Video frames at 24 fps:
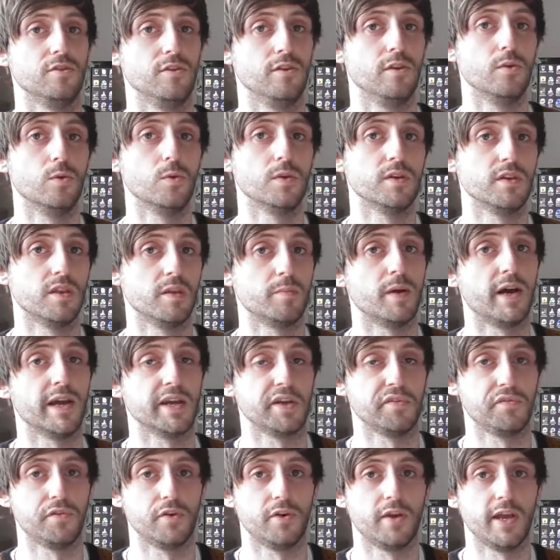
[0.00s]
knowing in the back
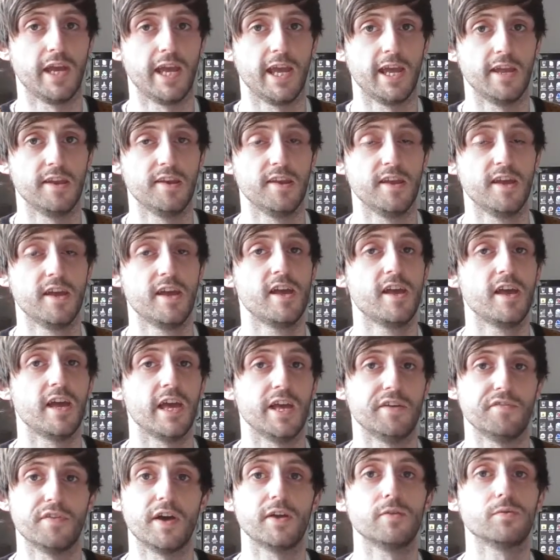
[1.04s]
of your head,
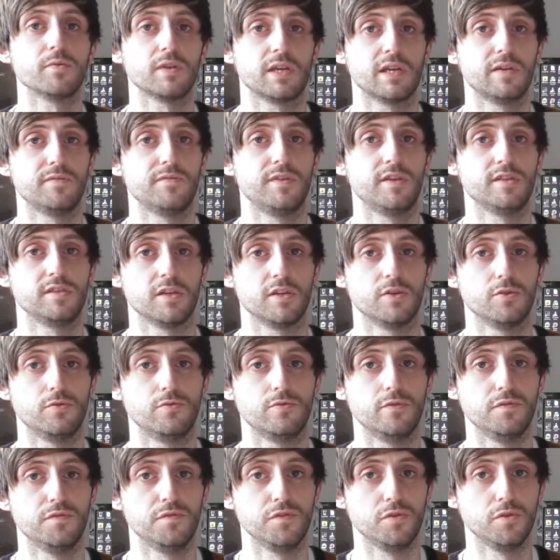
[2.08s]
if I don't give this a good
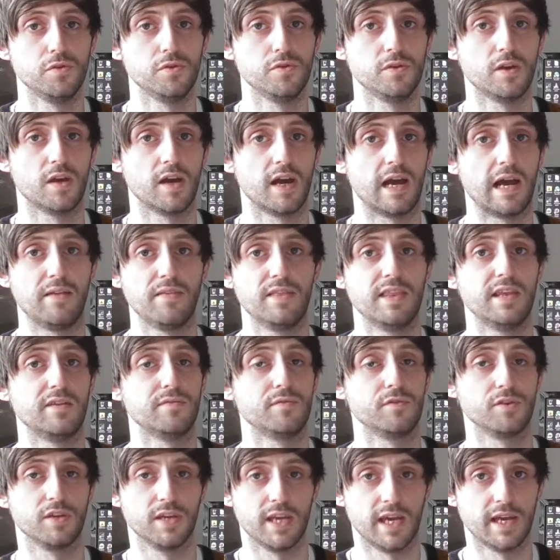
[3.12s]
review, I'll
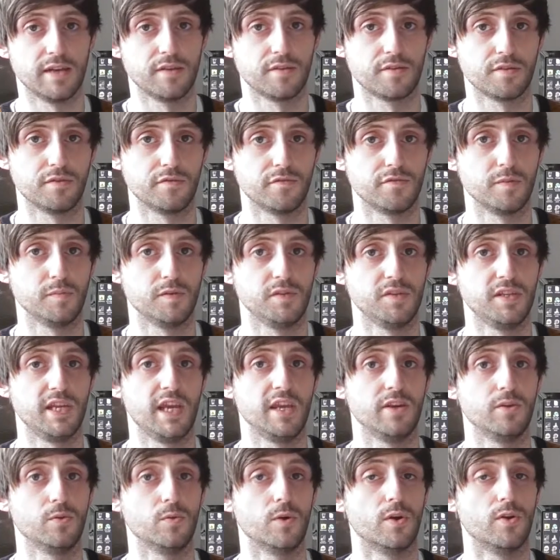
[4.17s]
never get anything from
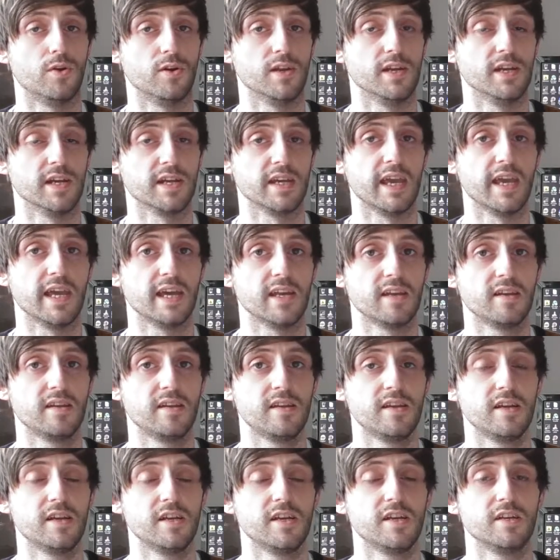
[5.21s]
Nintendo early again.
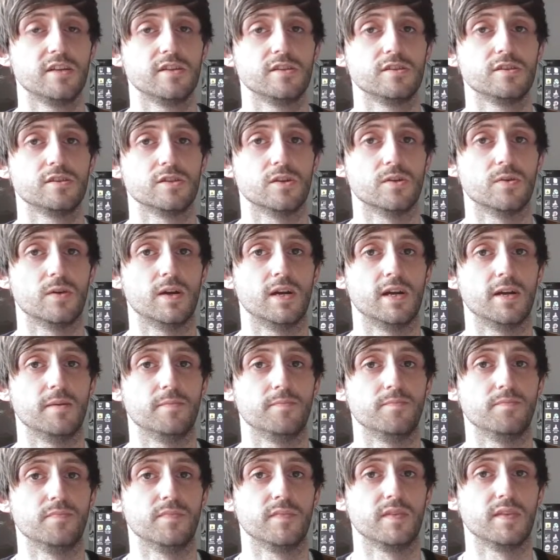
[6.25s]
So
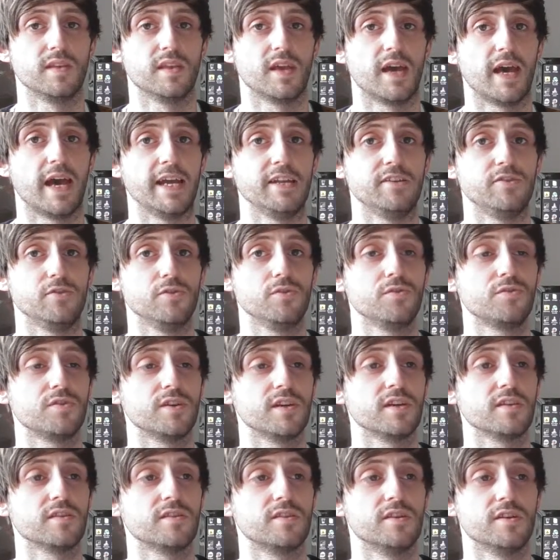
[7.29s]
I do
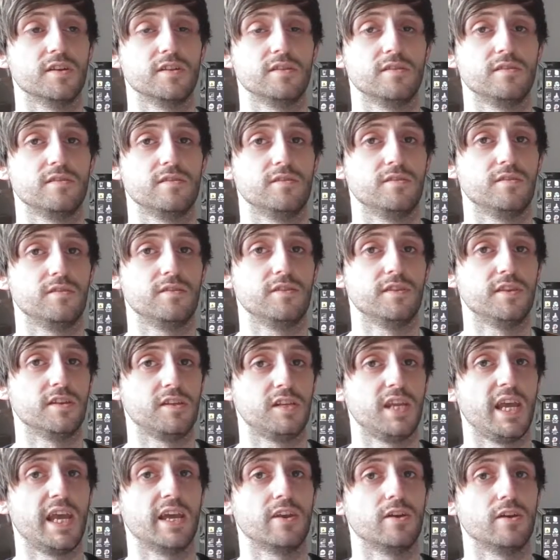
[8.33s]
think that the
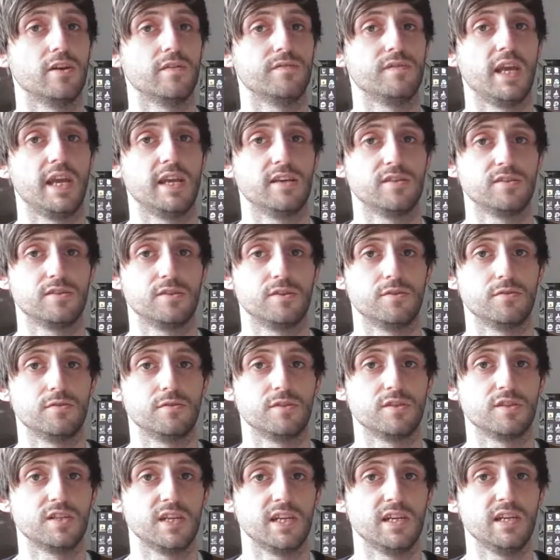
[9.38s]
10 out of 10s that it
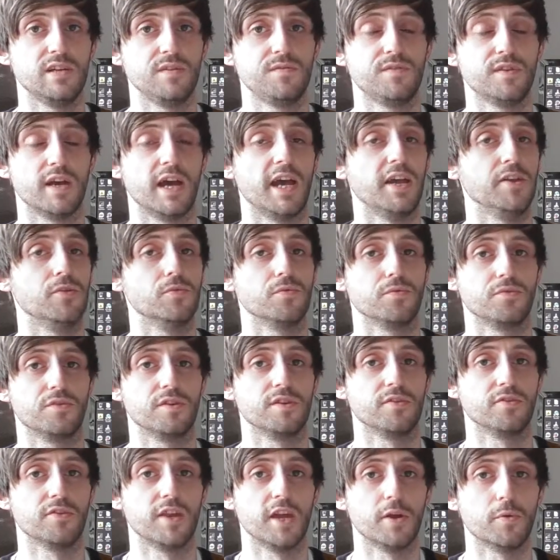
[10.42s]
received, I don't
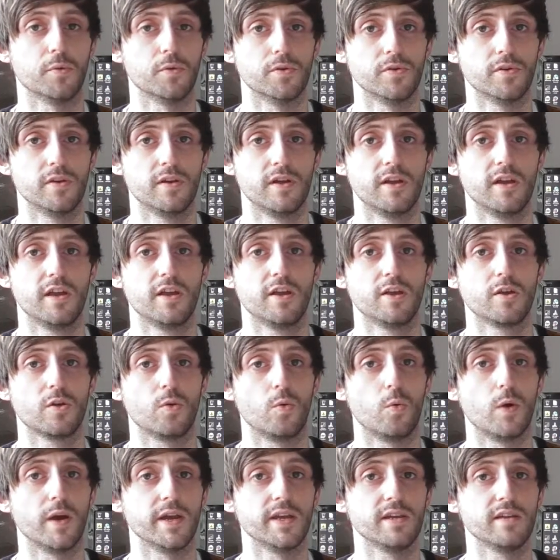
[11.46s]
think they were
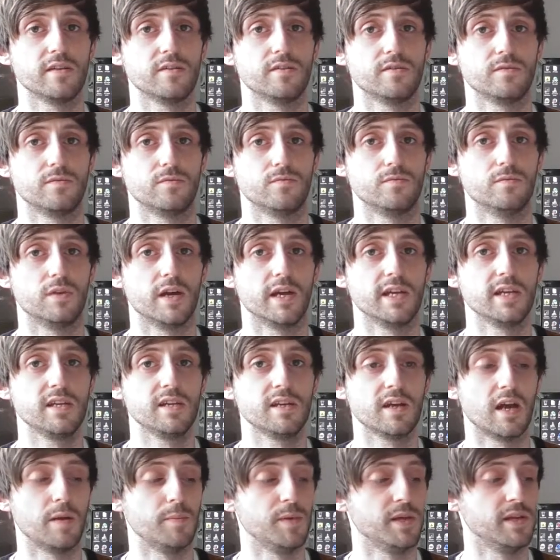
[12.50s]
quite right.
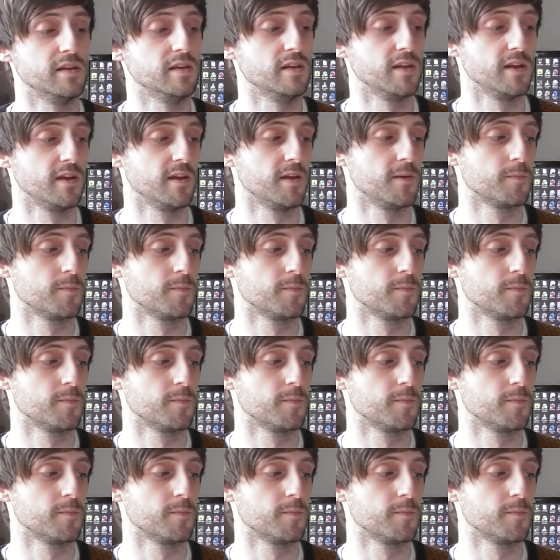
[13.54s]
I mean,